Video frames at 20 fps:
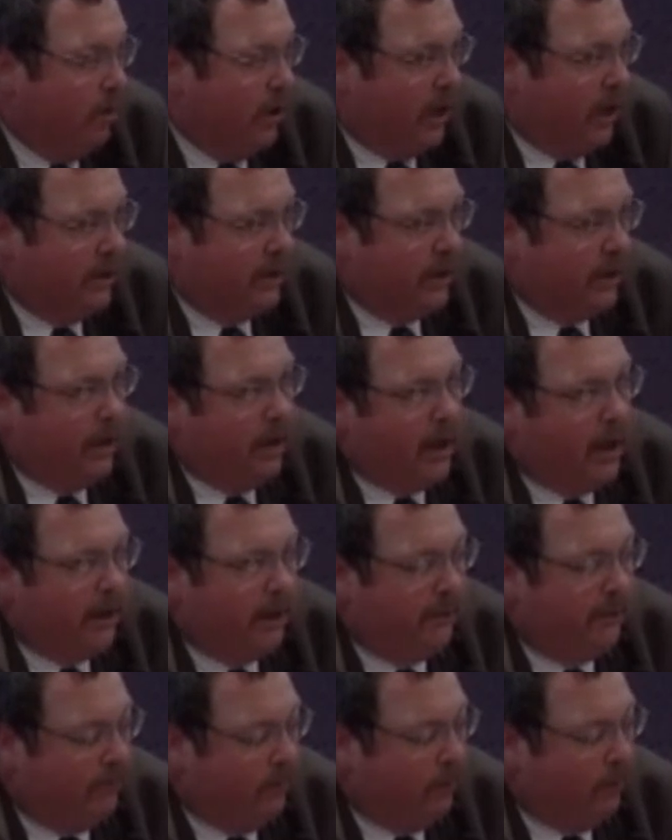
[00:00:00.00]
on
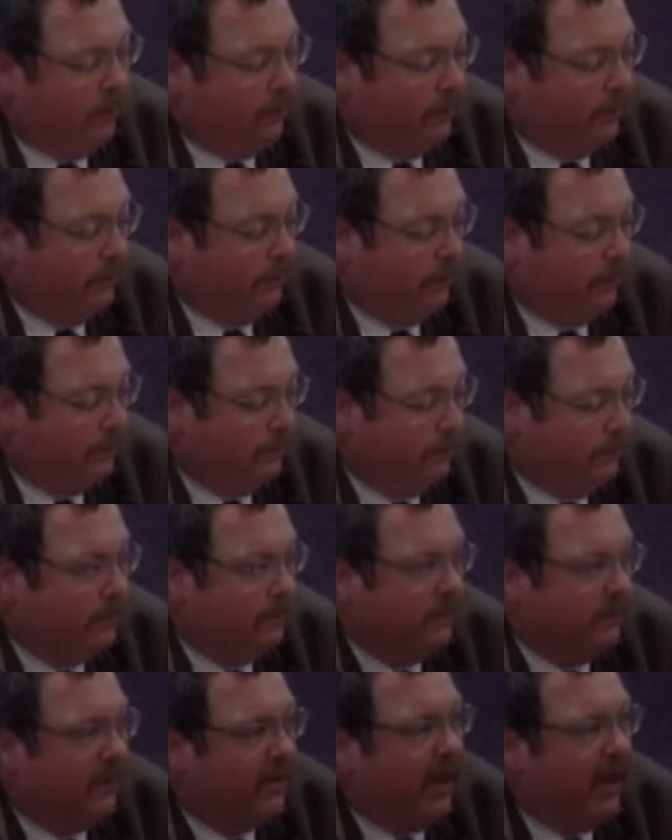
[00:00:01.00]
1094.
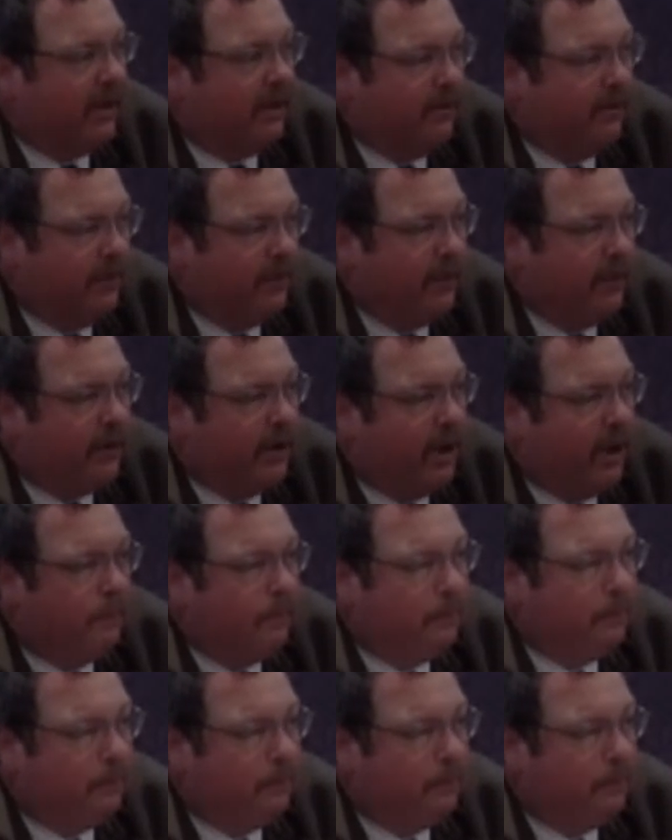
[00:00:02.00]
Thank you for your time.